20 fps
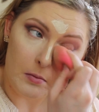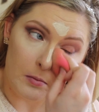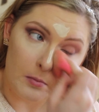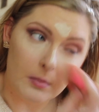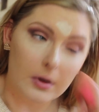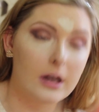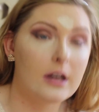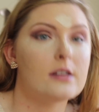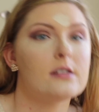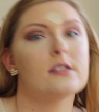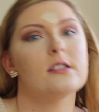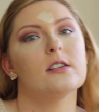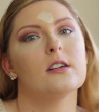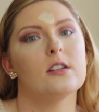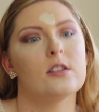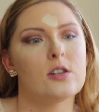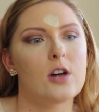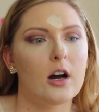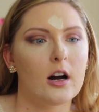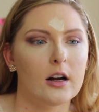Because
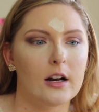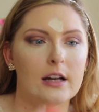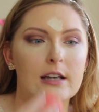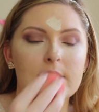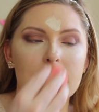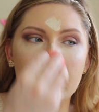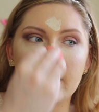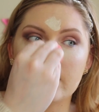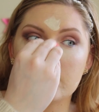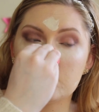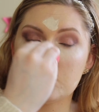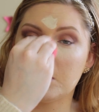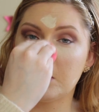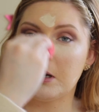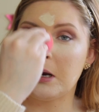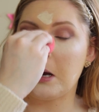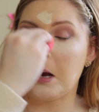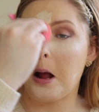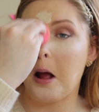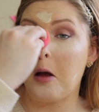Tarte is
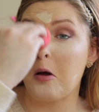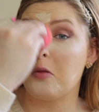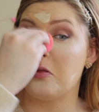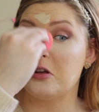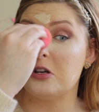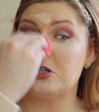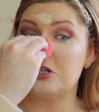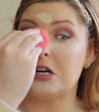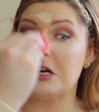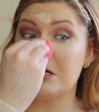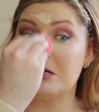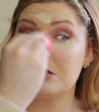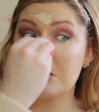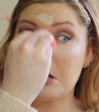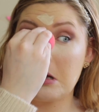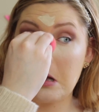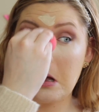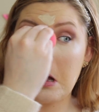actually the shiz.